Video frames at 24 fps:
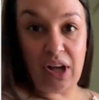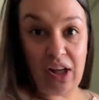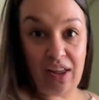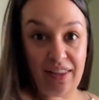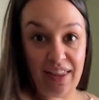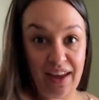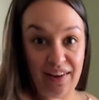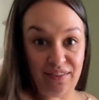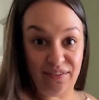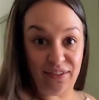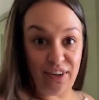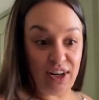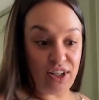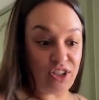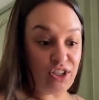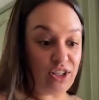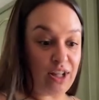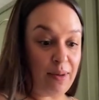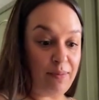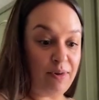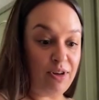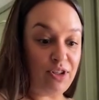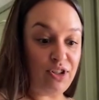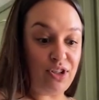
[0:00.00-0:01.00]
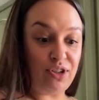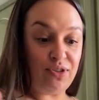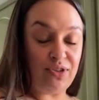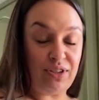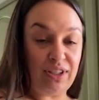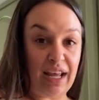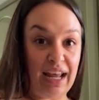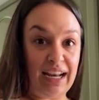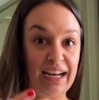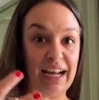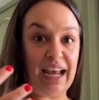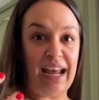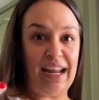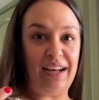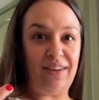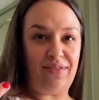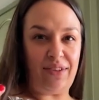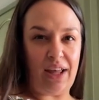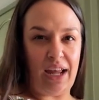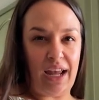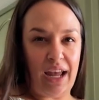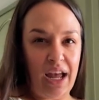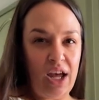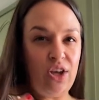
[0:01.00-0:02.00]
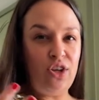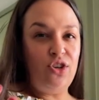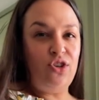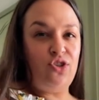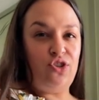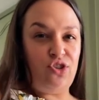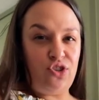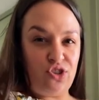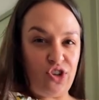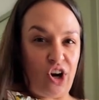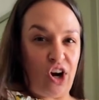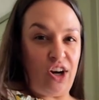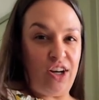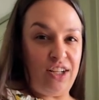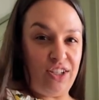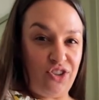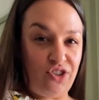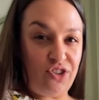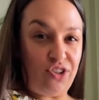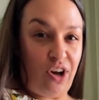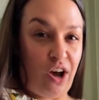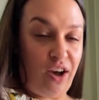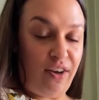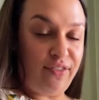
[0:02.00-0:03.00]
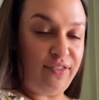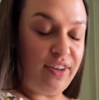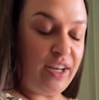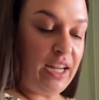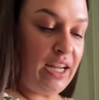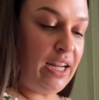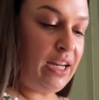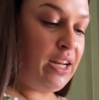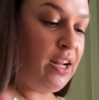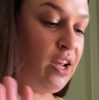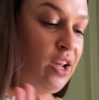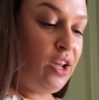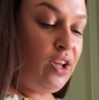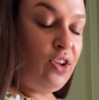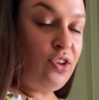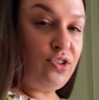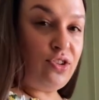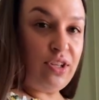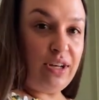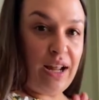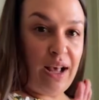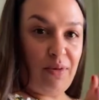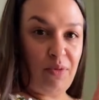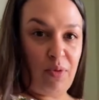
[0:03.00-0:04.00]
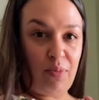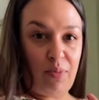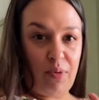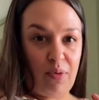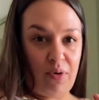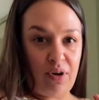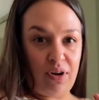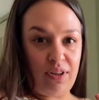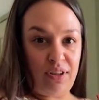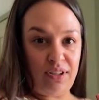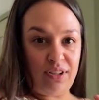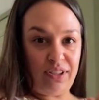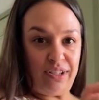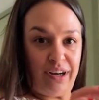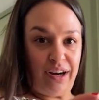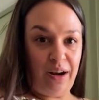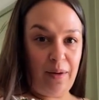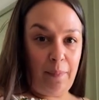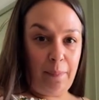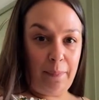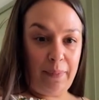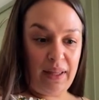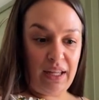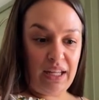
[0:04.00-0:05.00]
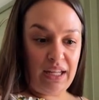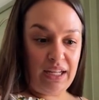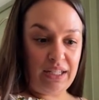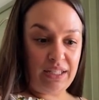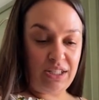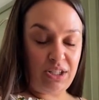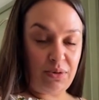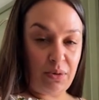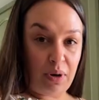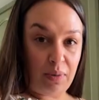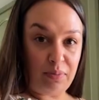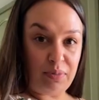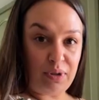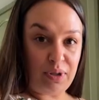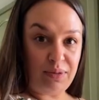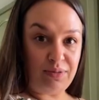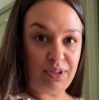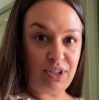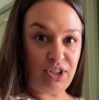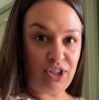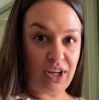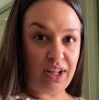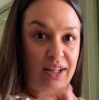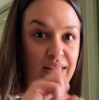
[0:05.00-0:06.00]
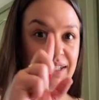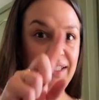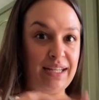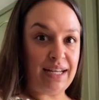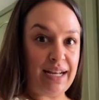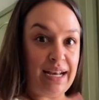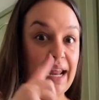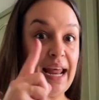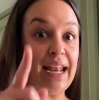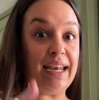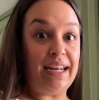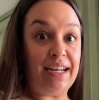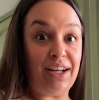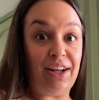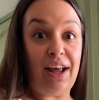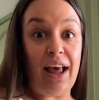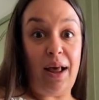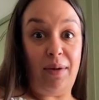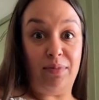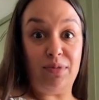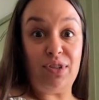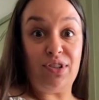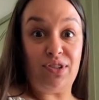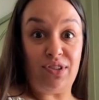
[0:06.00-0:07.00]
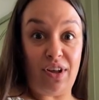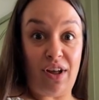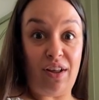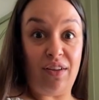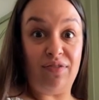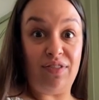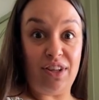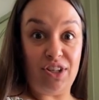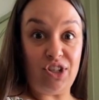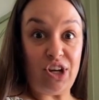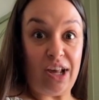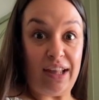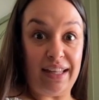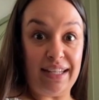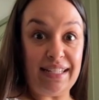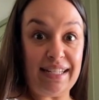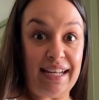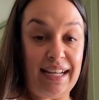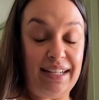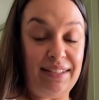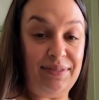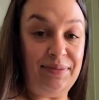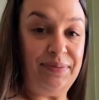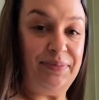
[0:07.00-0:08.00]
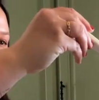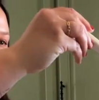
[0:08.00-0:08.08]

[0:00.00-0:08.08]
all that fresh lemon juice and kind of like started softening. So now we'll pour the syrup into our bloomed gelatin and it'll help dissolve the gelatin.